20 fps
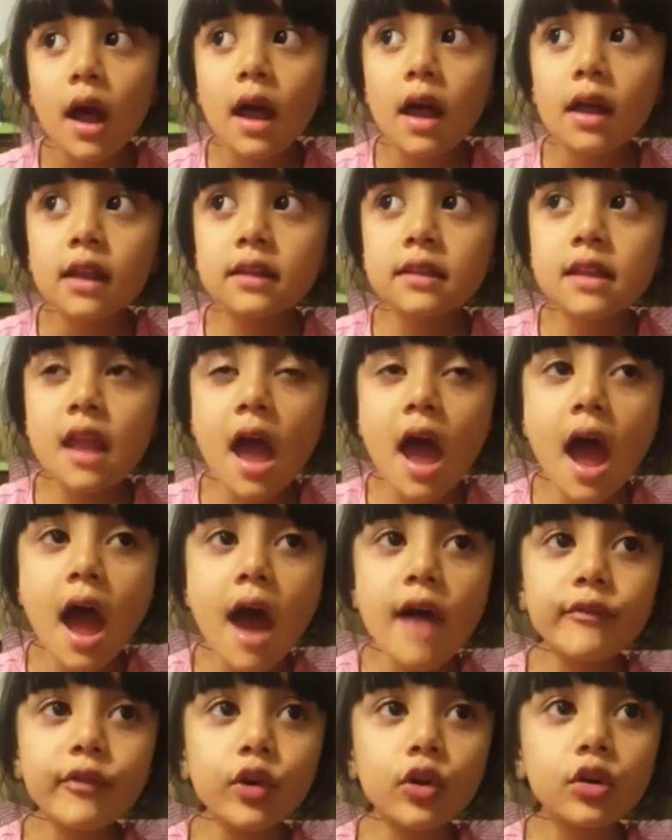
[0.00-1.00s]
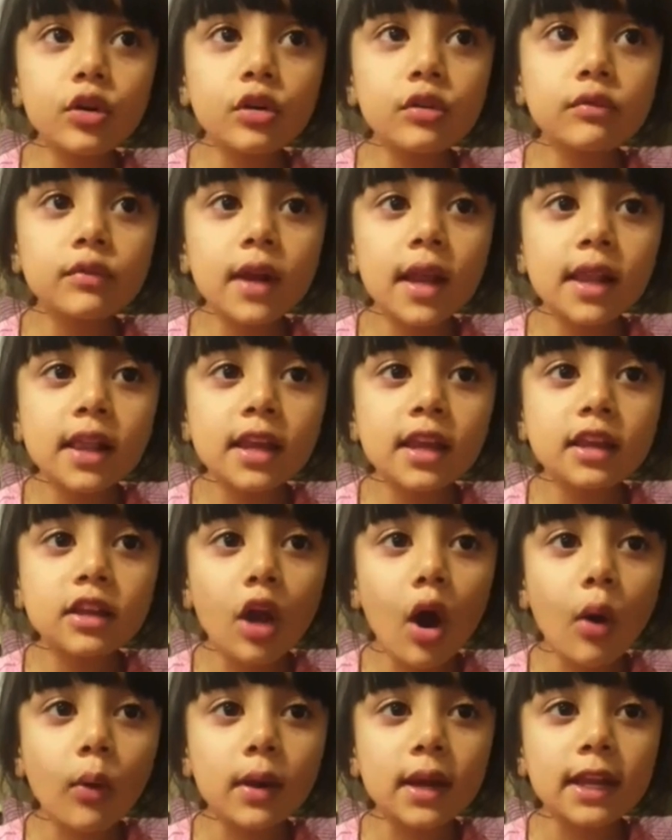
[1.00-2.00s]
never really know
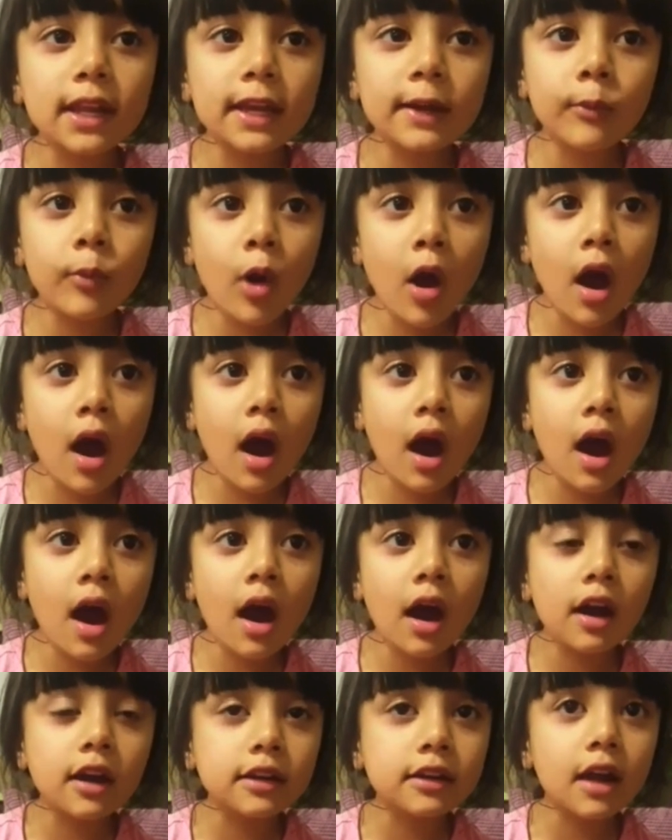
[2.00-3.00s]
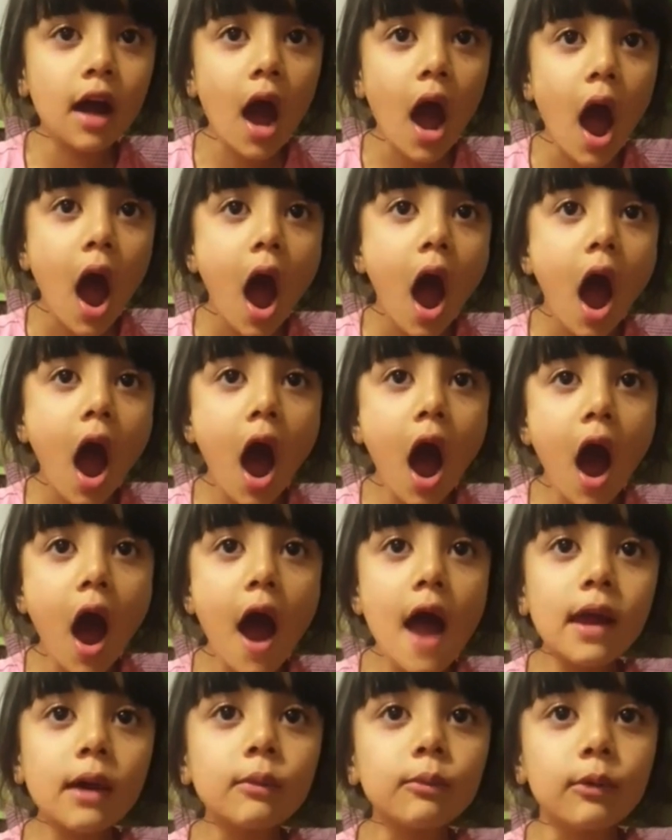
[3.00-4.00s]
anyone.
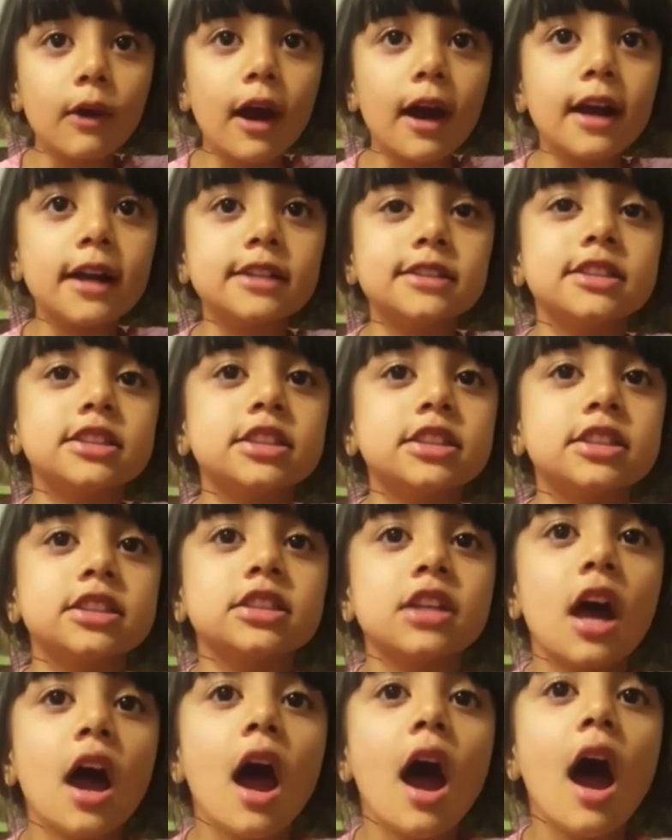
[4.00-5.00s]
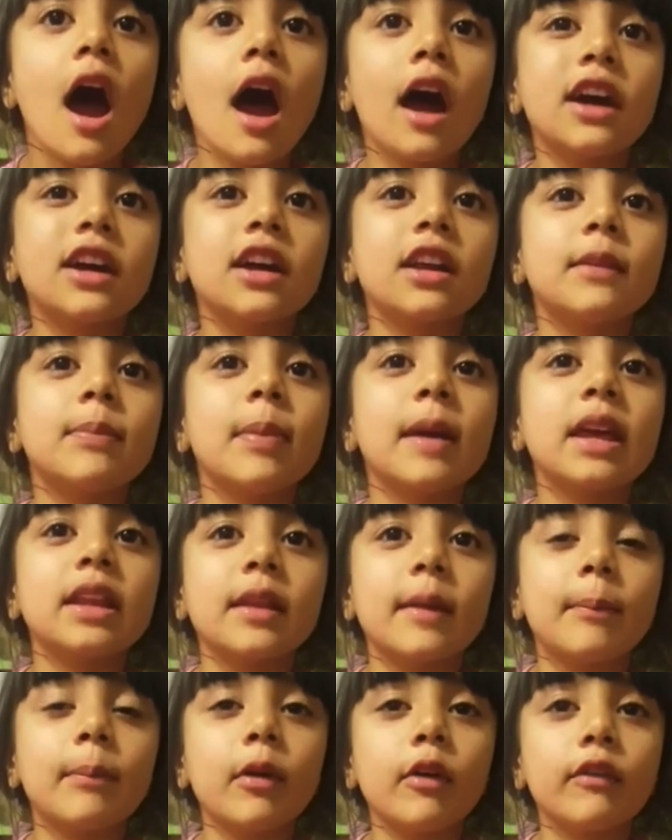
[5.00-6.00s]
I wish I could be the
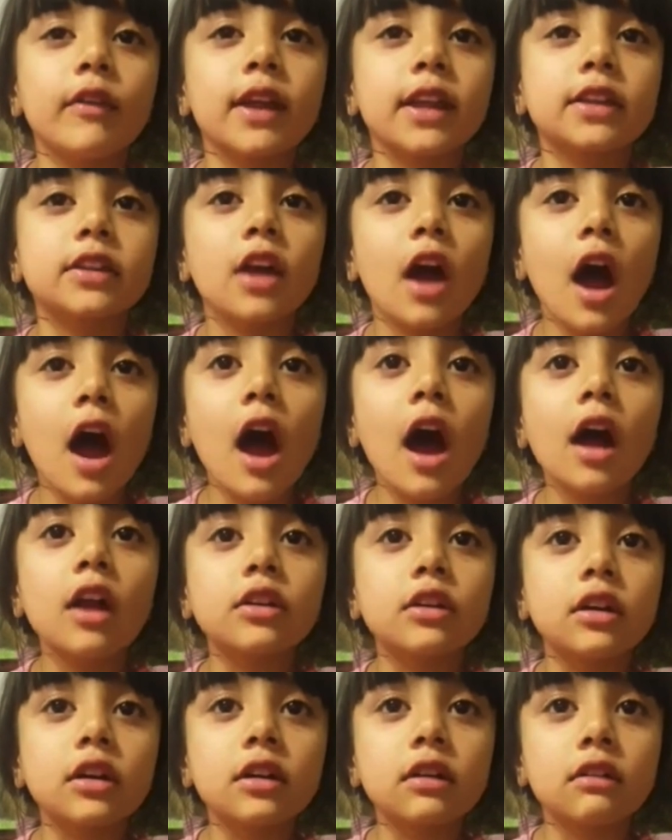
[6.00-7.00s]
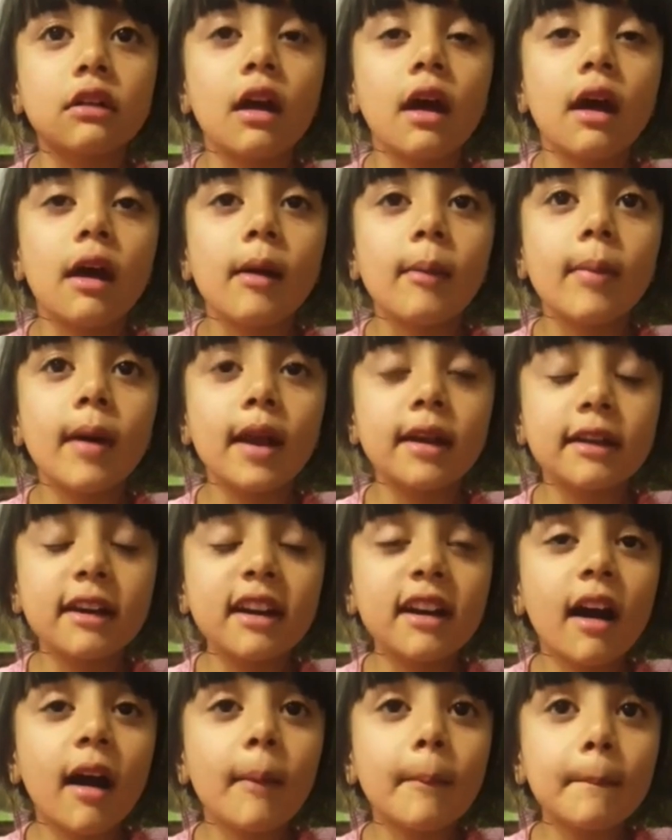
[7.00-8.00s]
perfect daughter, but I
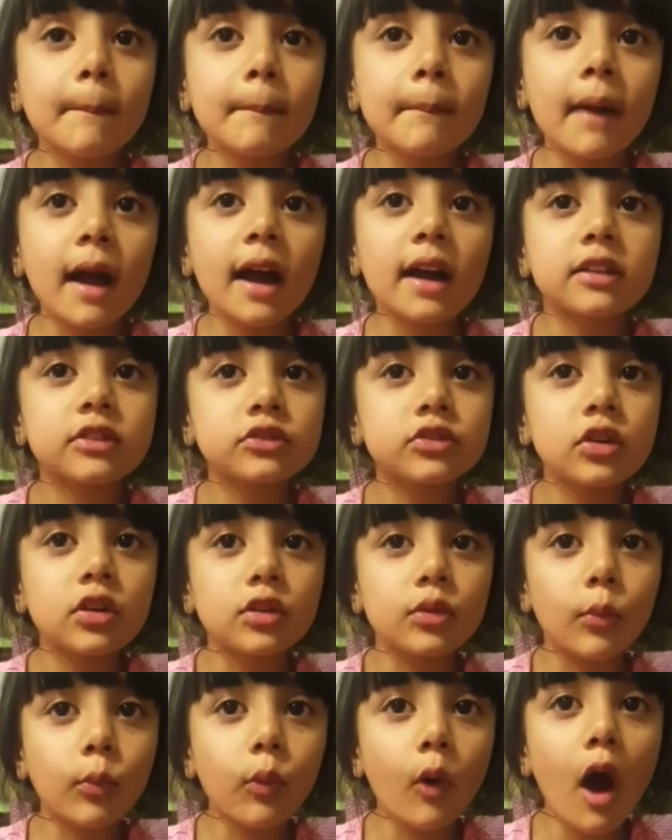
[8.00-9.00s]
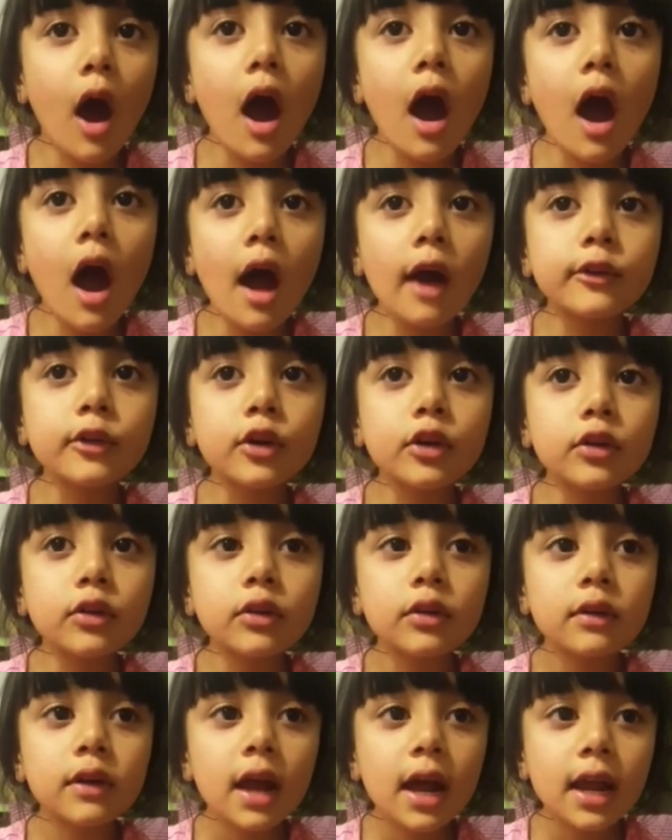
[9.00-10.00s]
come back to the water,
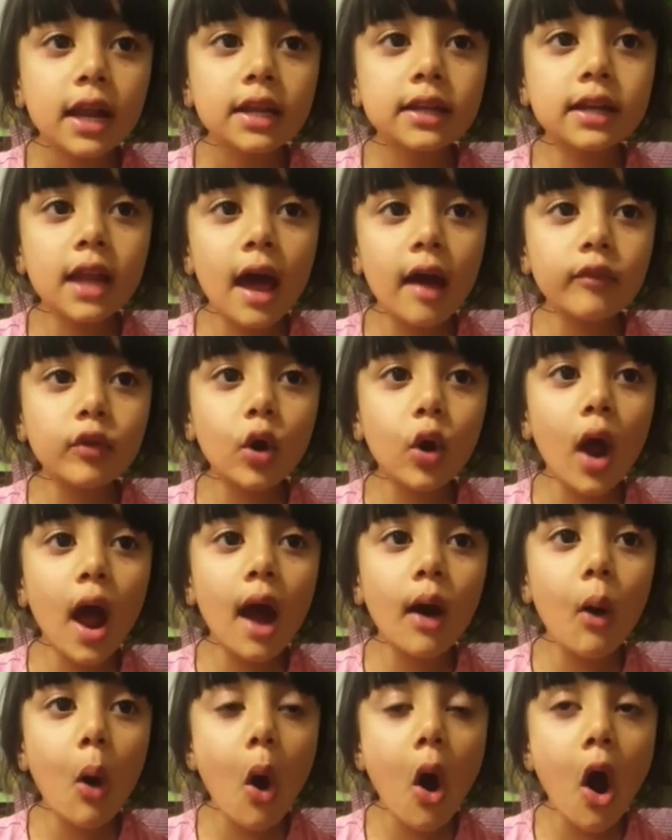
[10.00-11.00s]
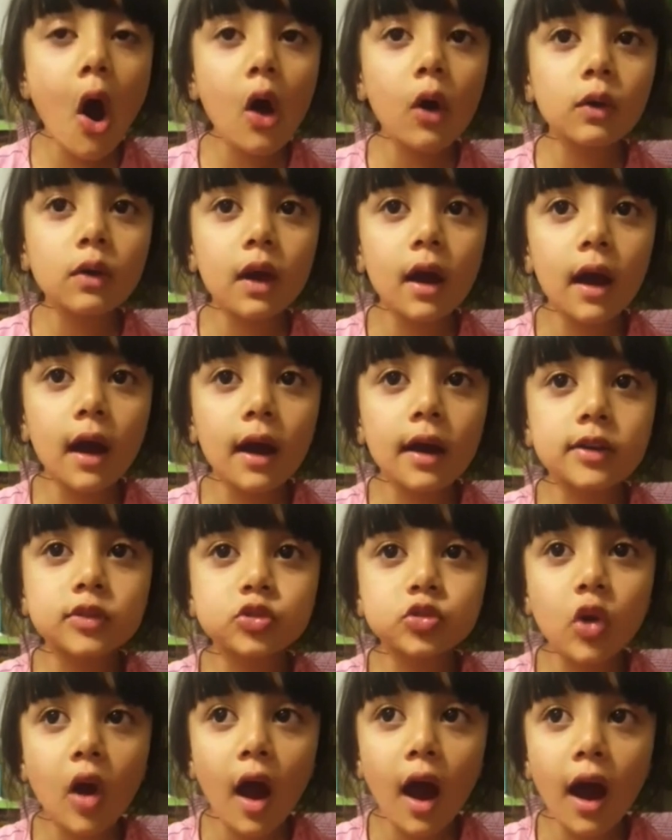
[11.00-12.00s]
never how hard I
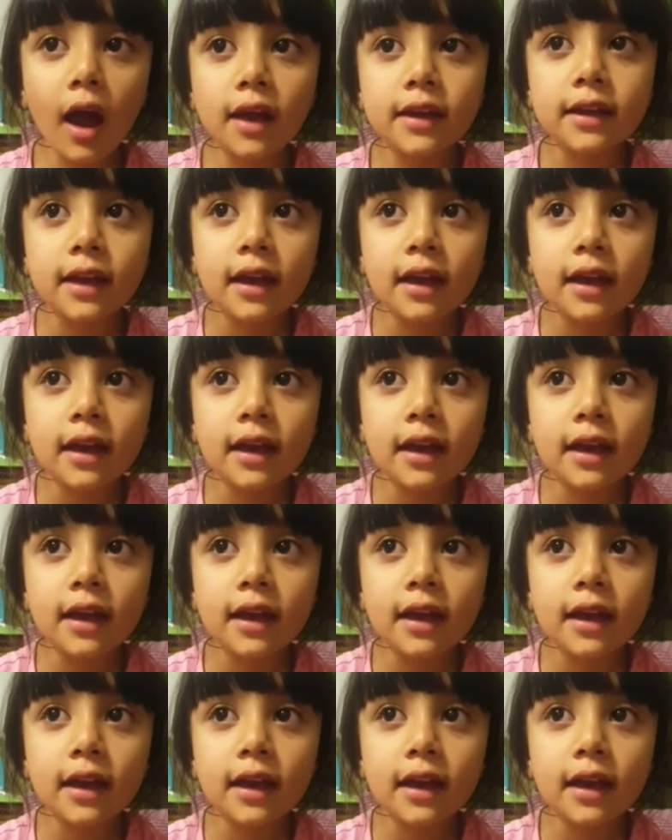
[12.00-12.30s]
try.